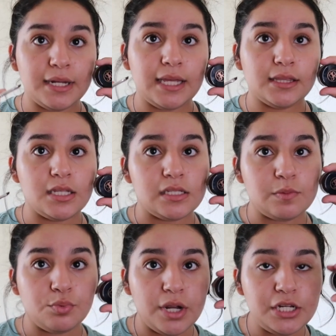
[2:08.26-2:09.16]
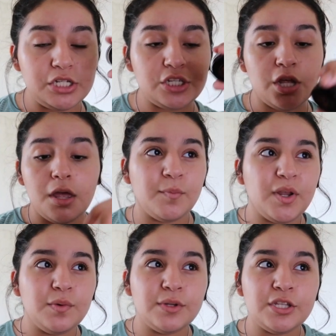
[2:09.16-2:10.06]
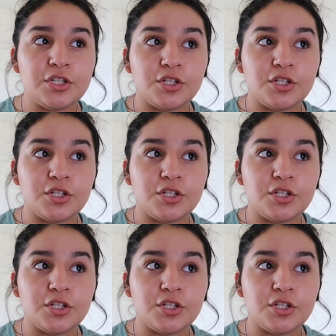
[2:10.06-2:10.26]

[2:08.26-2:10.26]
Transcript: I'm gonna get this brush. I'm not really